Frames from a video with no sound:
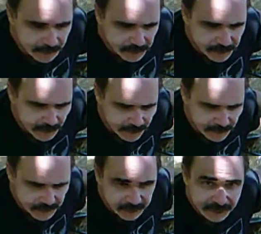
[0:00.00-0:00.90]
the
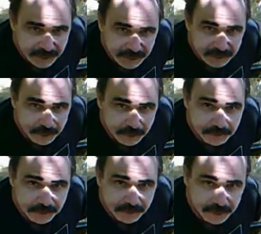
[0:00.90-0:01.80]
soil, sandy loam
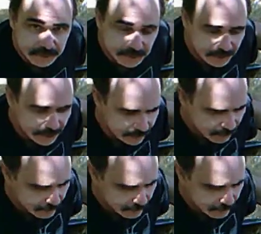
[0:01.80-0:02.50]
soil, you can grow